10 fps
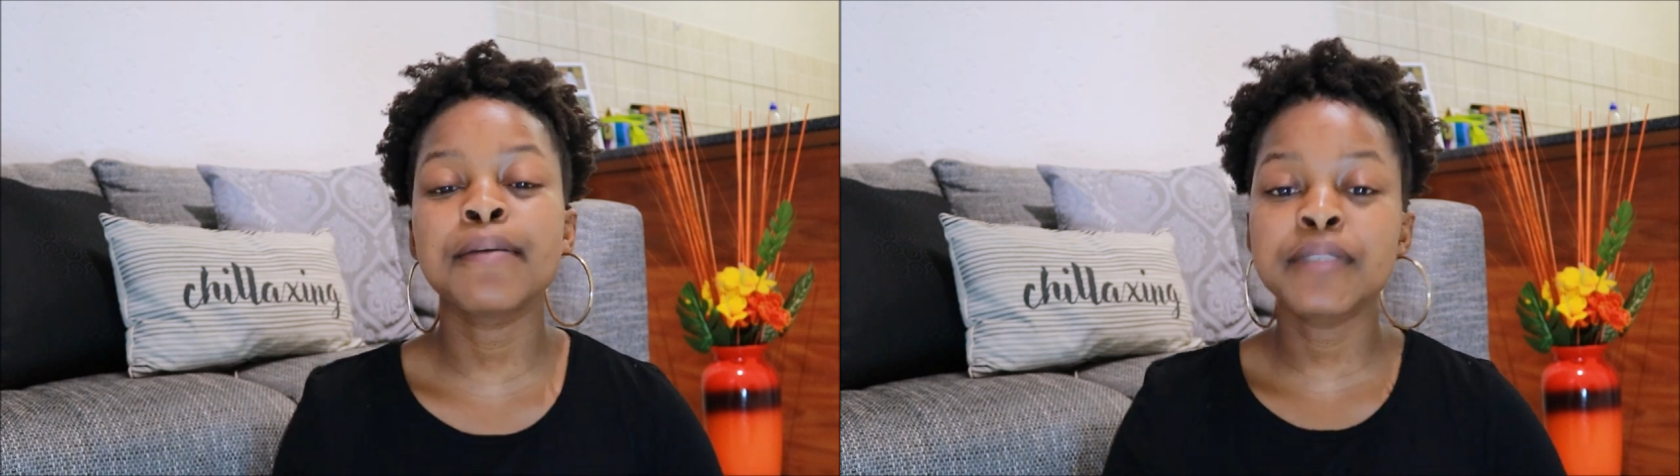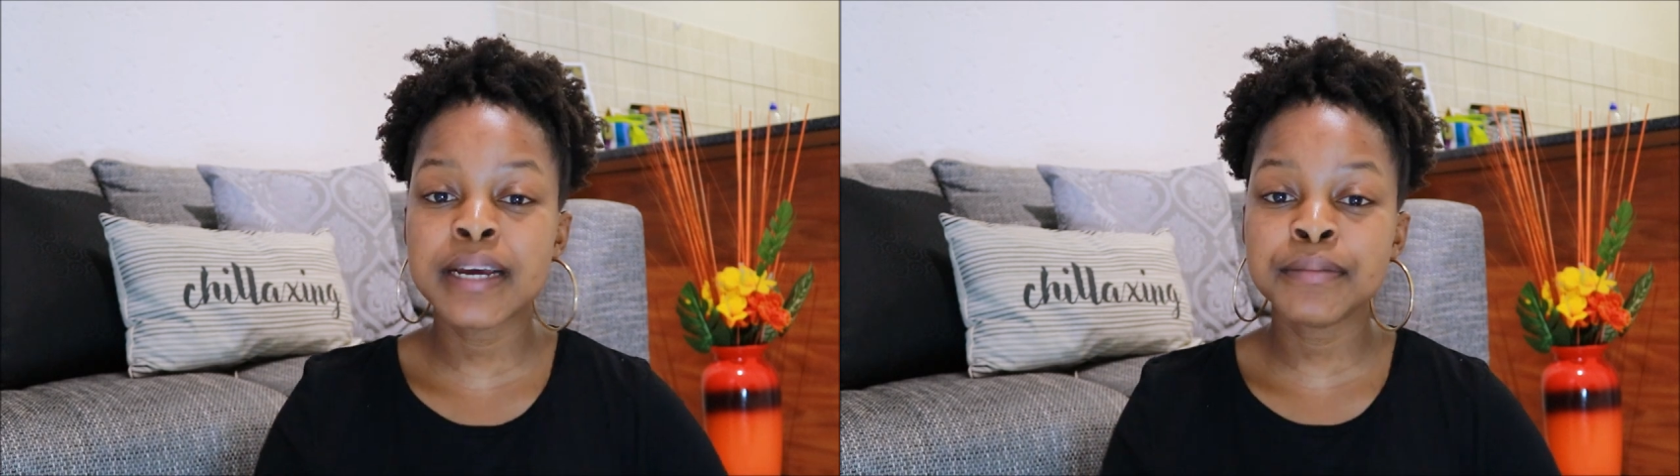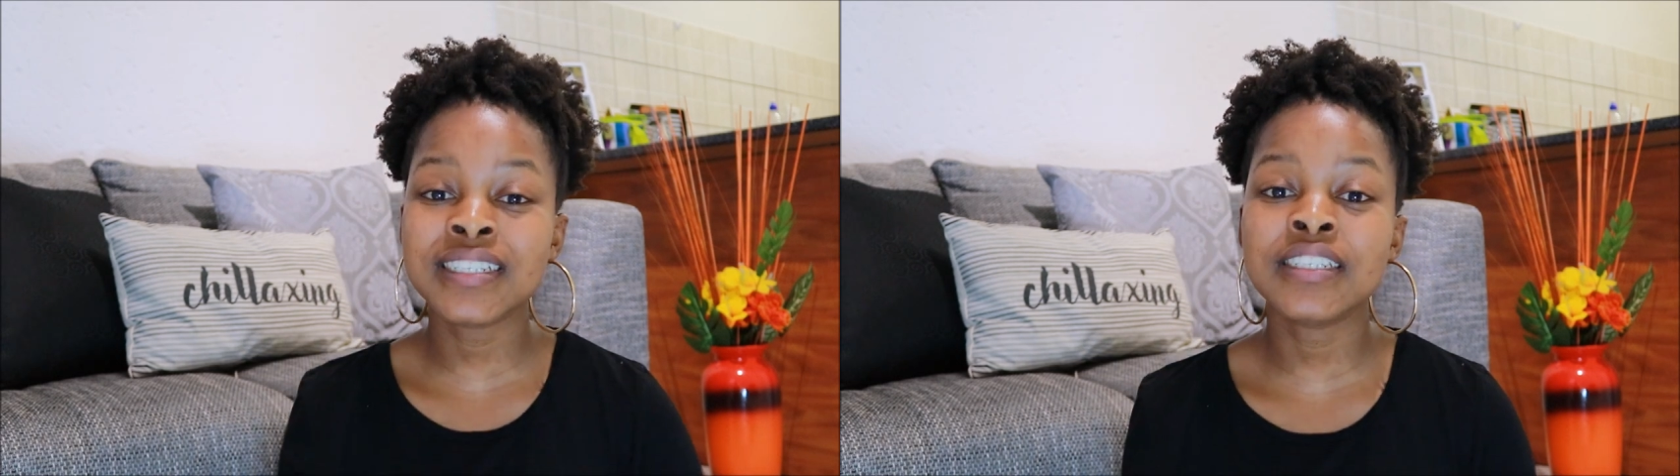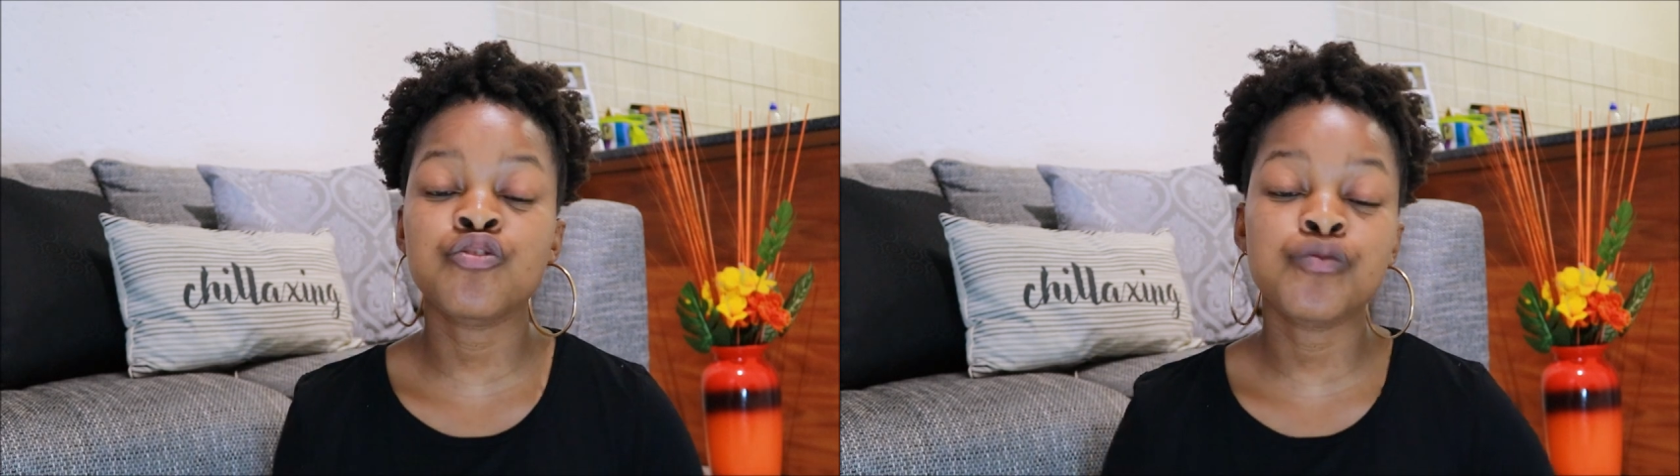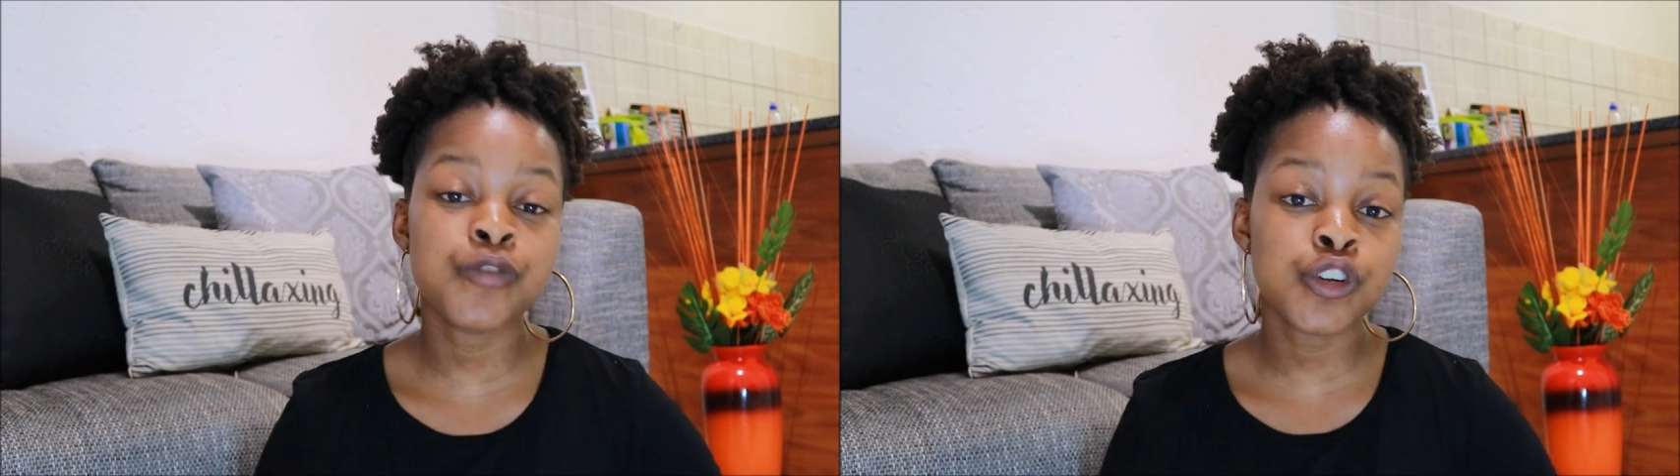Sometimes it
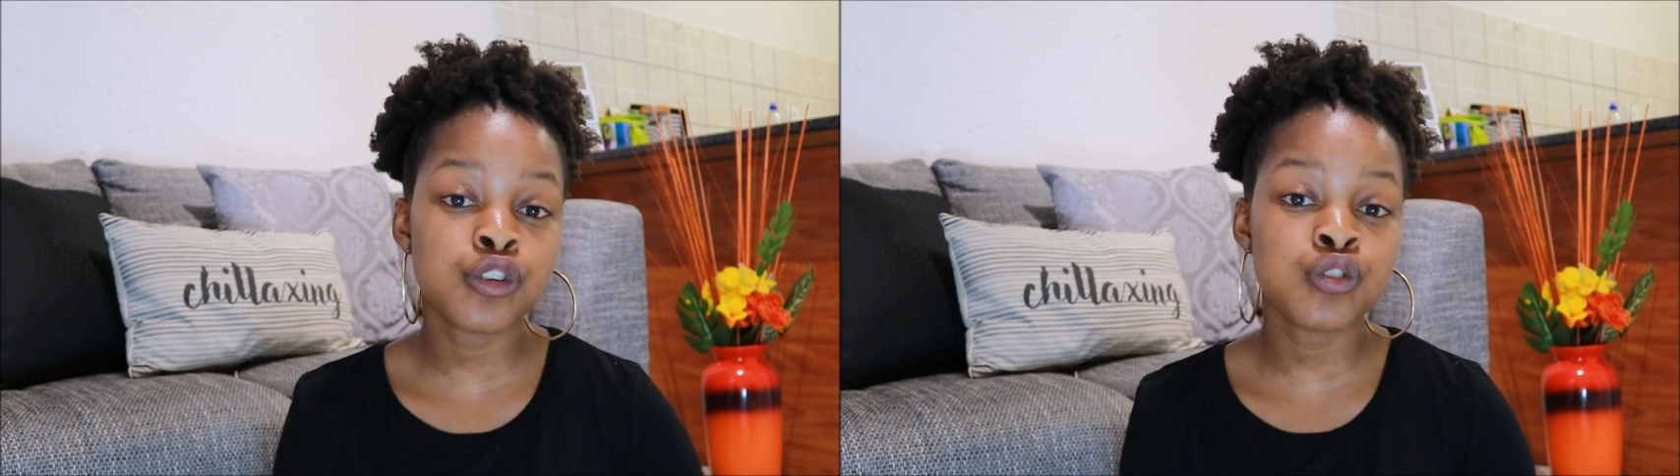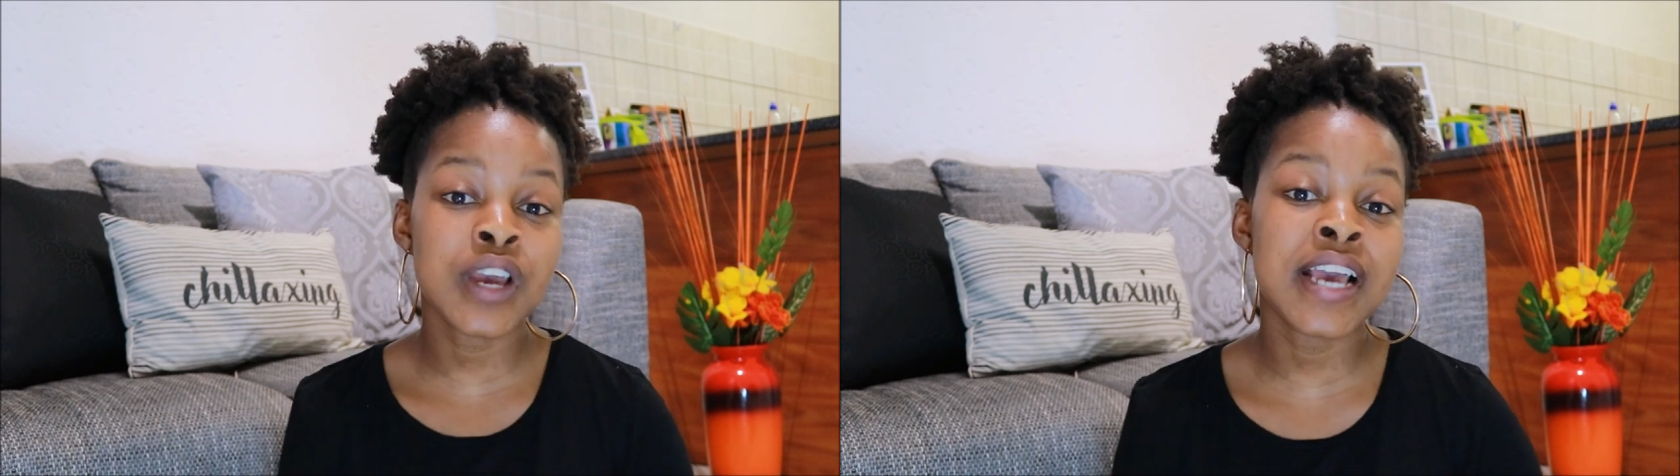is referred to